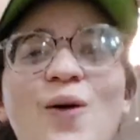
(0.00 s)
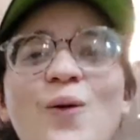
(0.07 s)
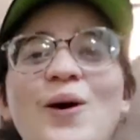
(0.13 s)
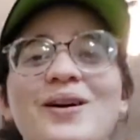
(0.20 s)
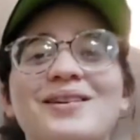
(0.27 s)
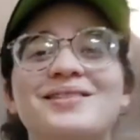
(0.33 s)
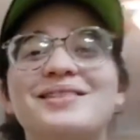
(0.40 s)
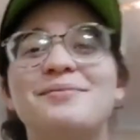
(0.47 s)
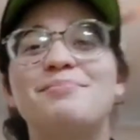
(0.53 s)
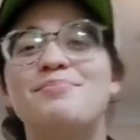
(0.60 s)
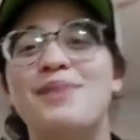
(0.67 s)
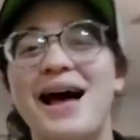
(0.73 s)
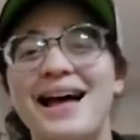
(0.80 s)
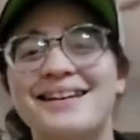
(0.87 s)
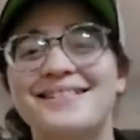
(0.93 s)
Welcome to
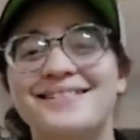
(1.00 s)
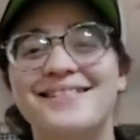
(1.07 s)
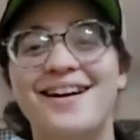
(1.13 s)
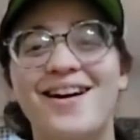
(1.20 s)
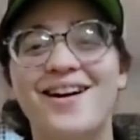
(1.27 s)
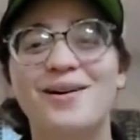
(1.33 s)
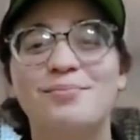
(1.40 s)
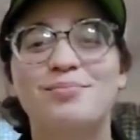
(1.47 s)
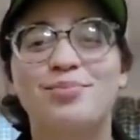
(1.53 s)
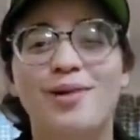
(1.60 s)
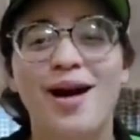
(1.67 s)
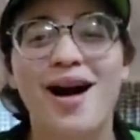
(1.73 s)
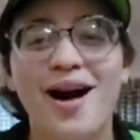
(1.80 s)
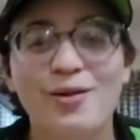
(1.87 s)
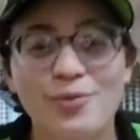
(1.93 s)
Batical Art,
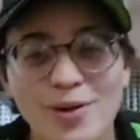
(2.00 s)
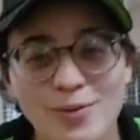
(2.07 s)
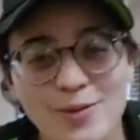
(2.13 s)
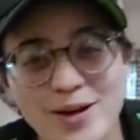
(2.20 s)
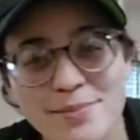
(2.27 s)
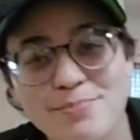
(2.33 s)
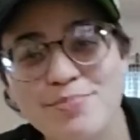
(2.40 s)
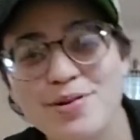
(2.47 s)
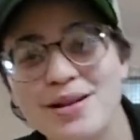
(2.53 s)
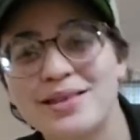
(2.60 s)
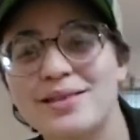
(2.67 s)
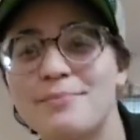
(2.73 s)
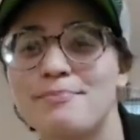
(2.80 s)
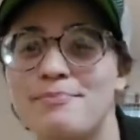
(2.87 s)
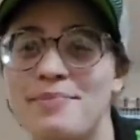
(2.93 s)
brah, where we
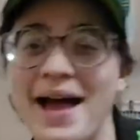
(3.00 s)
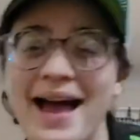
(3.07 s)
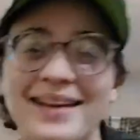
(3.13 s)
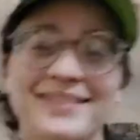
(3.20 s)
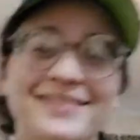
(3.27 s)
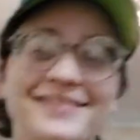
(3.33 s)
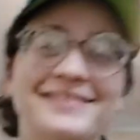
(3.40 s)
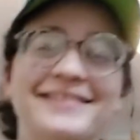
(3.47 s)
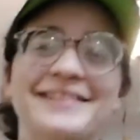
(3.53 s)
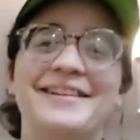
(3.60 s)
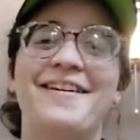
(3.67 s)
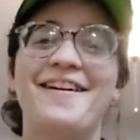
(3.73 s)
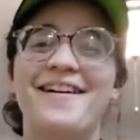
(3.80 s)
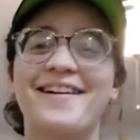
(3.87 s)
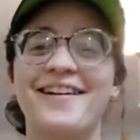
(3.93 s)
put the batical
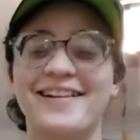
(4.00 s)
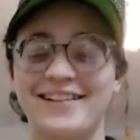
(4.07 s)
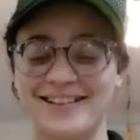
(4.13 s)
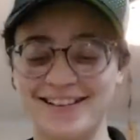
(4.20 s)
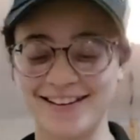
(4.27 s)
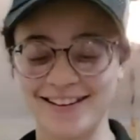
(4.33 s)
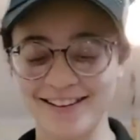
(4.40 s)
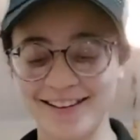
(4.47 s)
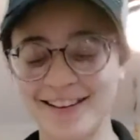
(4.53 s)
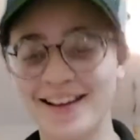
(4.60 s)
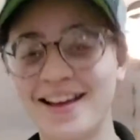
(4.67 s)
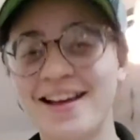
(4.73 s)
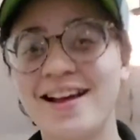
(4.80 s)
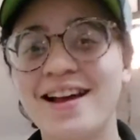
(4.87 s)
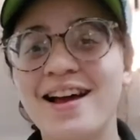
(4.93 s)
in art.
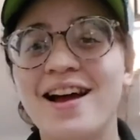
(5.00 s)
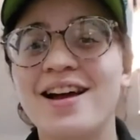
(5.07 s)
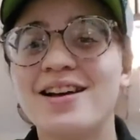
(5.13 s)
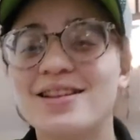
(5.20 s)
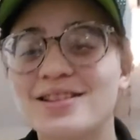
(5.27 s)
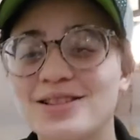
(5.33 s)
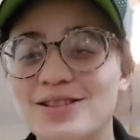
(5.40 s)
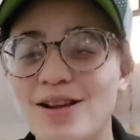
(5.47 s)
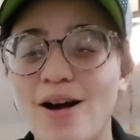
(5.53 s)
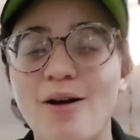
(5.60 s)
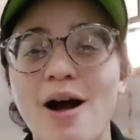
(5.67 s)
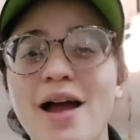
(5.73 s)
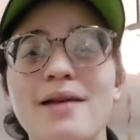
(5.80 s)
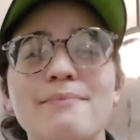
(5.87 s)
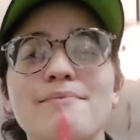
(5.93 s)
So
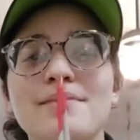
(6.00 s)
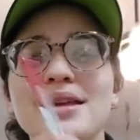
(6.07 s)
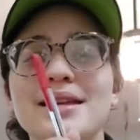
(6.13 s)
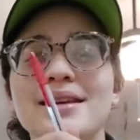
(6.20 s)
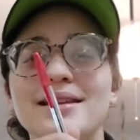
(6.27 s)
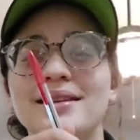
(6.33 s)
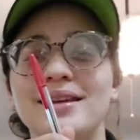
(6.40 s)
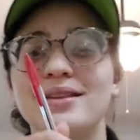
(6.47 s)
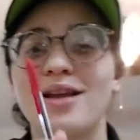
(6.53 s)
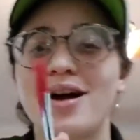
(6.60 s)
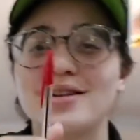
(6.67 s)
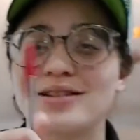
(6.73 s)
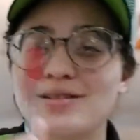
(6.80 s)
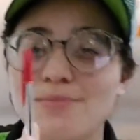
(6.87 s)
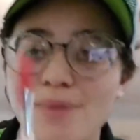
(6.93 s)
I immediately
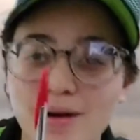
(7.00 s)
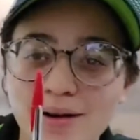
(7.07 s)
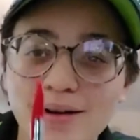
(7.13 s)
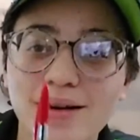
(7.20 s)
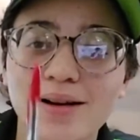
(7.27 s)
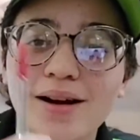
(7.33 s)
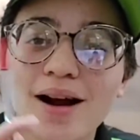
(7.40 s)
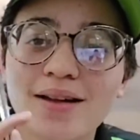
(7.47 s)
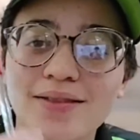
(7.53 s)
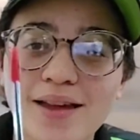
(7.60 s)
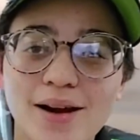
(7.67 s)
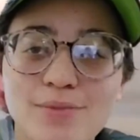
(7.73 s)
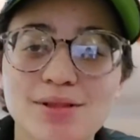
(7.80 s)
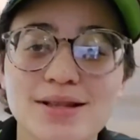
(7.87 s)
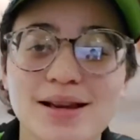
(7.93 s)
lost the marker that
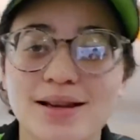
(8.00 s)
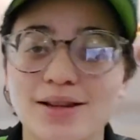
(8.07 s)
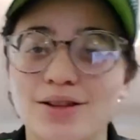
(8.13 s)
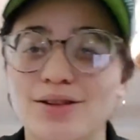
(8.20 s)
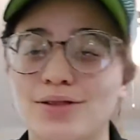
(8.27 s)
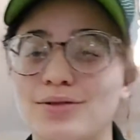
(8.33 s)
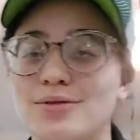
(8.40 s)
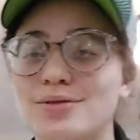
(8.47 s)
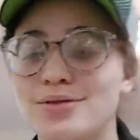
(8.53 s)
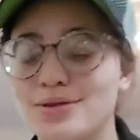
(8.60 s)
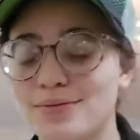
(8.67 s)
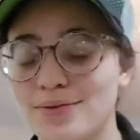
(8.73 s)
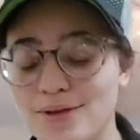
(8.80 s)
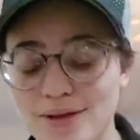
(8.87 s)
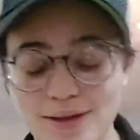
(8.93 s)
I was going to use
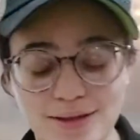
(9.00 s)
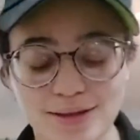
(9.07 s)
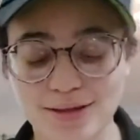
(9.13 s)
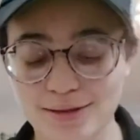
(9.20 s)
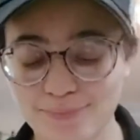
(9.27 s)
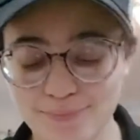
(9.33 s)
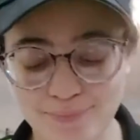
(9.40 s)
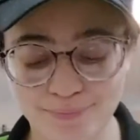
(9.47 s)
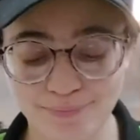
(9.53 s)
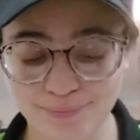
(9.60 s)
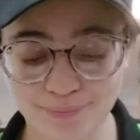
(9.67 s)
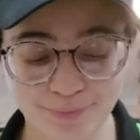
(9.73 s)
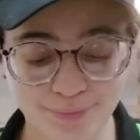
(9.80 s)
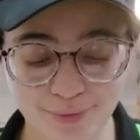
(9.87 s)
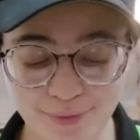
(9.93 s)
for this.
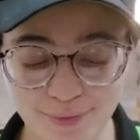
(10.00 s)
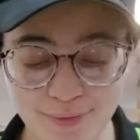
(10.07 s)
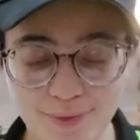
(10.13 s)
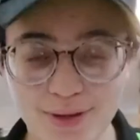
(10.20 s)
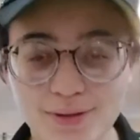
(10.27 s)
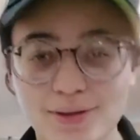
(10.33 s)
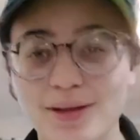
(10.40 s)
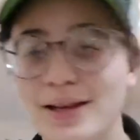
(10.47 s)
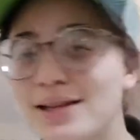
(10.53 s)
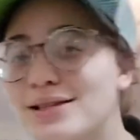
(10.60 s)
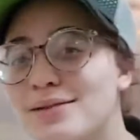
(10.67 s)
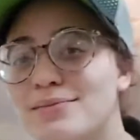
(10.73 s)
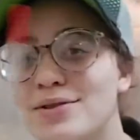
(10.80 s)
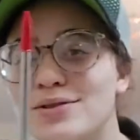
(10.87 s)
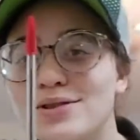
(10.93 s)
So I guess
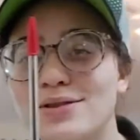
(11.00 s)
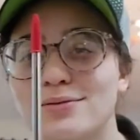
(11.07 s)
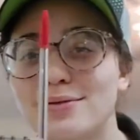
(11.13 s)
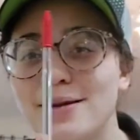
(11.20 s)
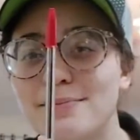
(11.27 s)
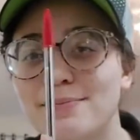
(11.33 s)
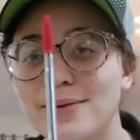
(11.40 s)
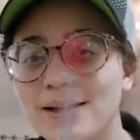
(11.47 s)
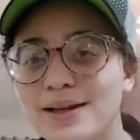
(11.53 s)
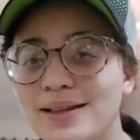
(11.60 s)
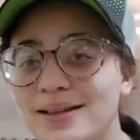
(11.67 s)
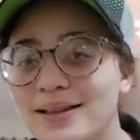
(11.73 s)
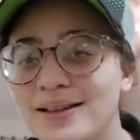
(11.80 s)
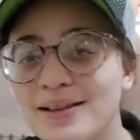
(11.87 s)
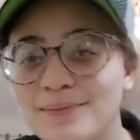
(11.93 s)
I'm using a red
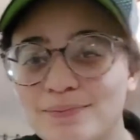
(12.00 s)
pen.